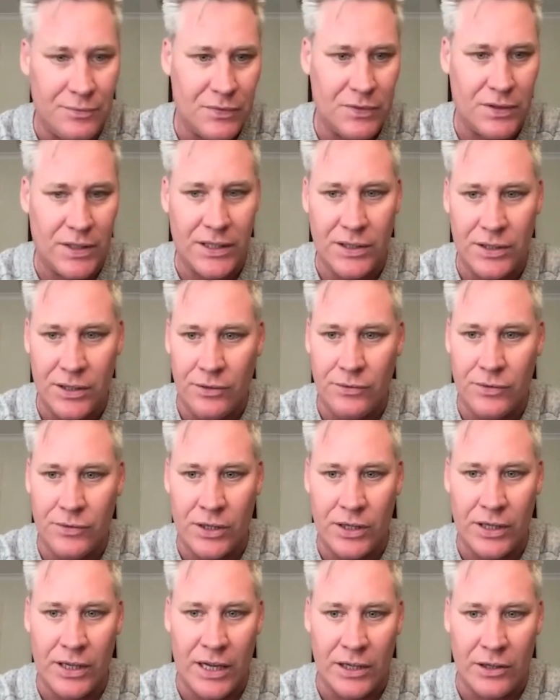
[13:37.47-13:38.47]
They, you know, they're
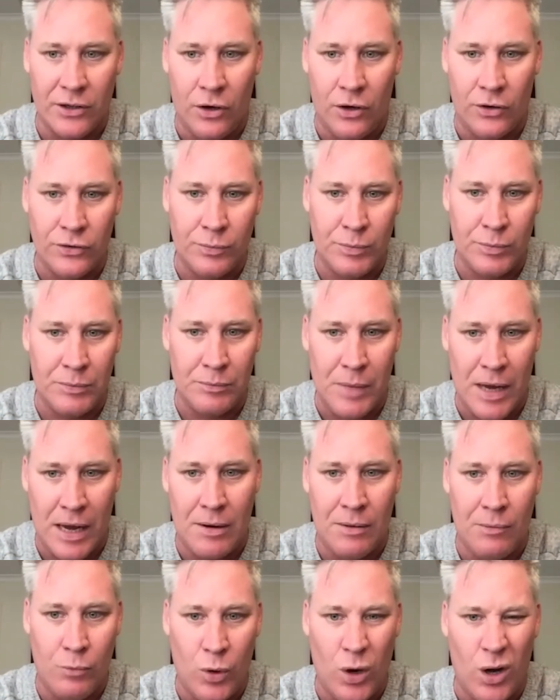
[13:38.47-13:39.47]
going to cut costs, and,
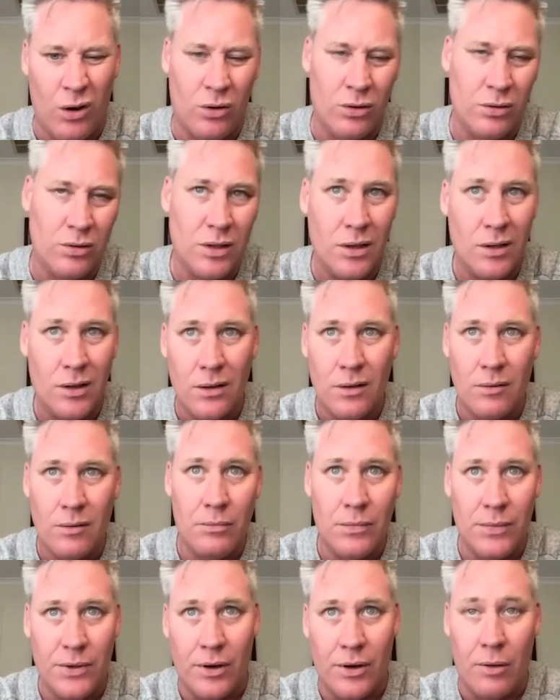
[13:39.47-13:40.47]
and well,
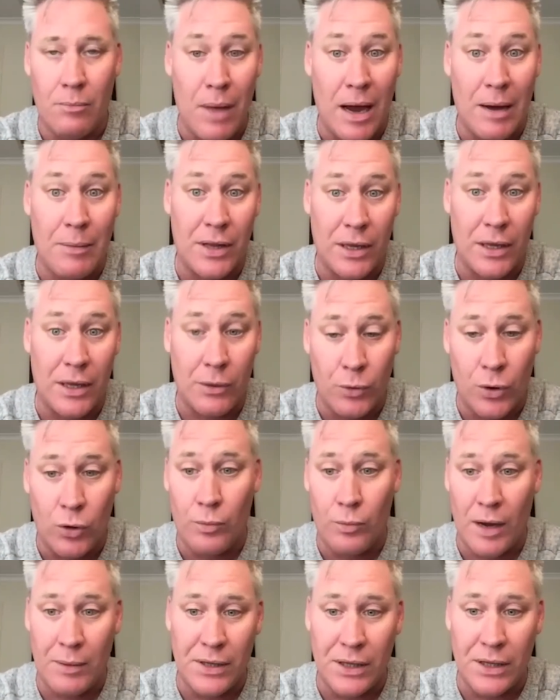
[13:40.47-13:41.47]
you know, maybe they will,
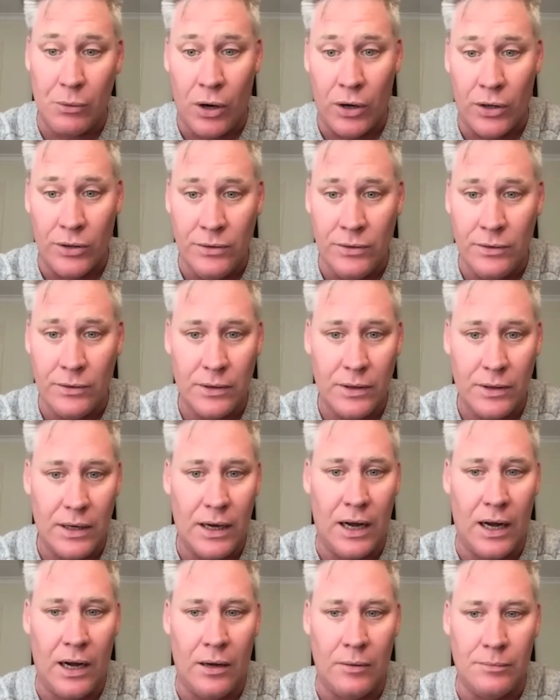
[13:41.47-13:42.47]
maybe they won't.
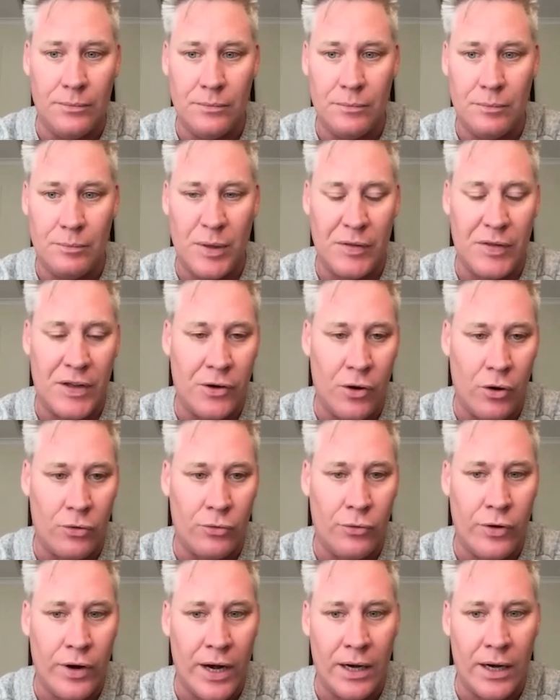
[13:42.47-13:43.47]
Um, but they're not
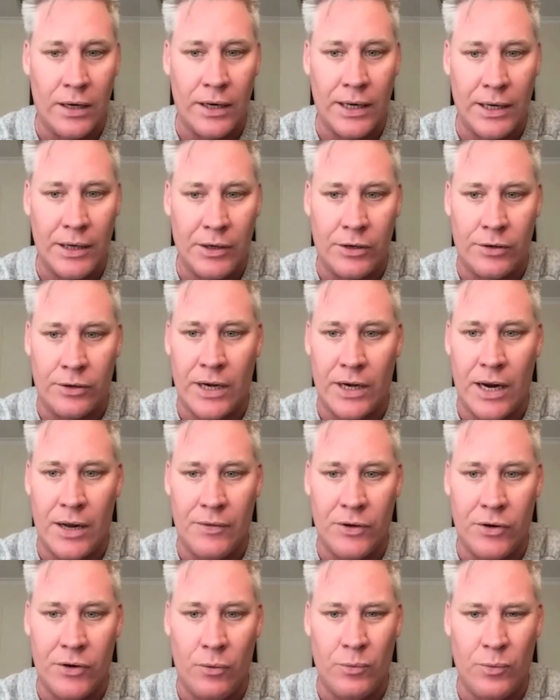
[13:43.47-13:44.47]
really create.
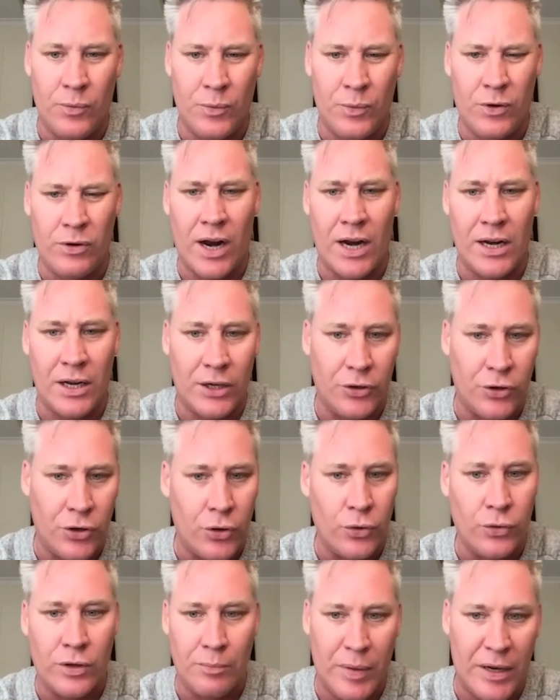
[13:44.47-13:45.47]
They're not creating a
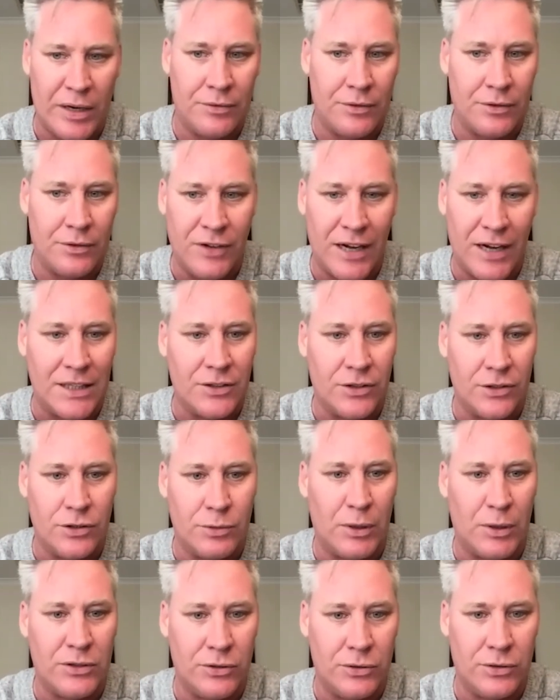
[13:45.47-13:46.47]
new competitive advantage
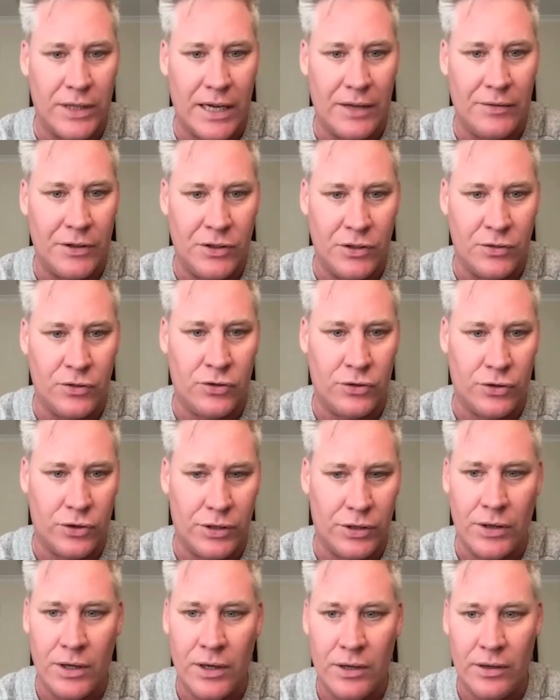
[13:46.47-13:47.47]
by doing that. They're just trying
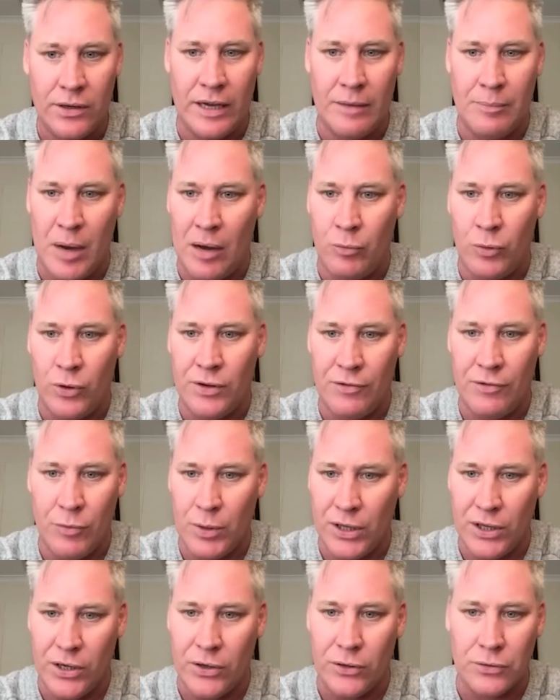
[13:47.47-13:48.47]
to keep up with
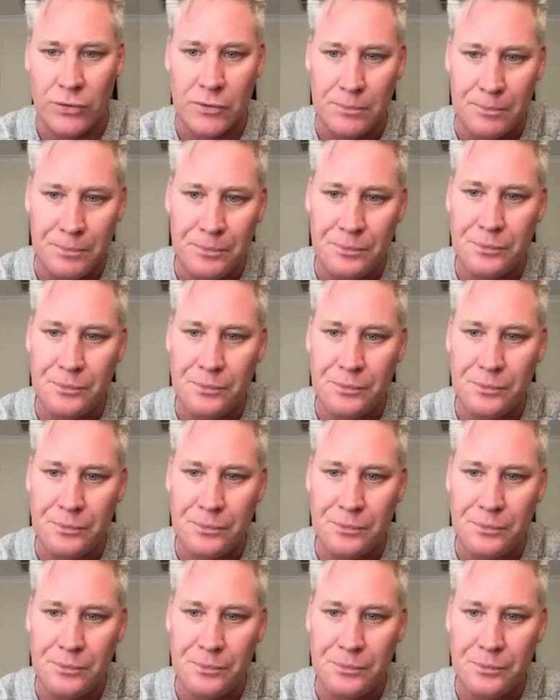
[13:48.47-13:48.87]
everybody else.